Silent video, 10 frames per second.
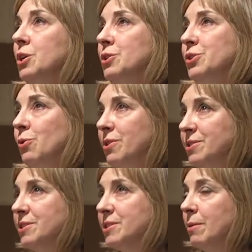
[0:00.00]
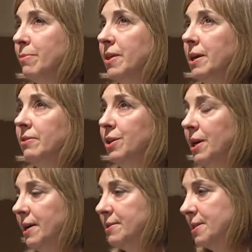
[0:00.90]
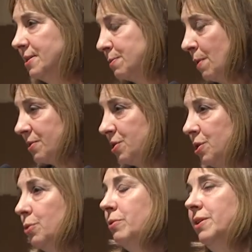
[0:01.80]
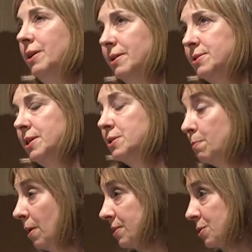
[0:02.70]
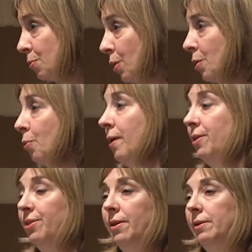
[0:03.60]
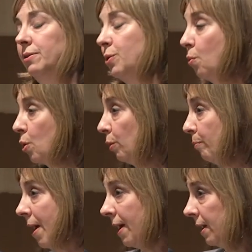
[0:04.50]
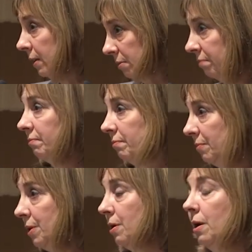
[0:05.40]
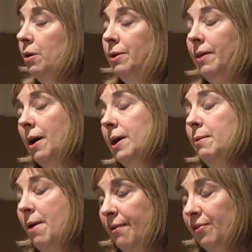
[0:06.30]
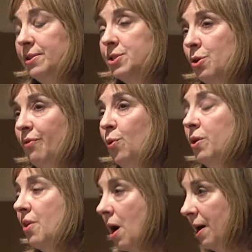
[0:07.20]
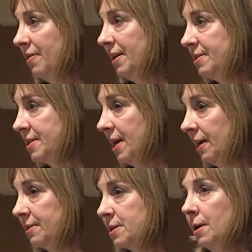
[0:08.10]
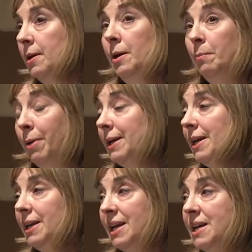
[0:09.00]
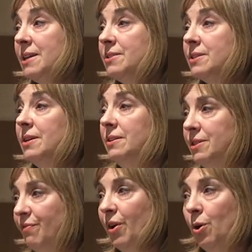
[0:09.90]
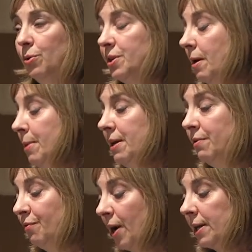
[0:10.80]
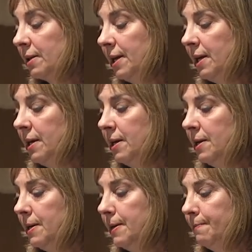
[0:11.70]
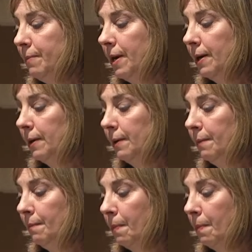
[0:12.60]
so this is something the United States must do, and the United States must work with the World Bank, you know, and the IMF and so forth on these things. But it is difficult. I mean, frankly, uh,